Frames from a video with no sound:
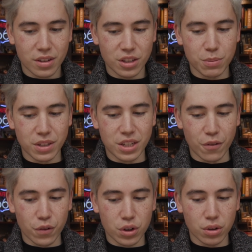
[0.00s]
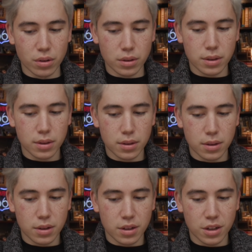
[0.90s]
it's a bit difficult,
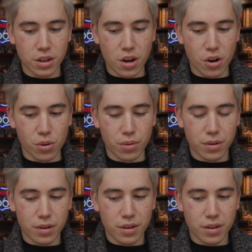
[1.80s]
you know?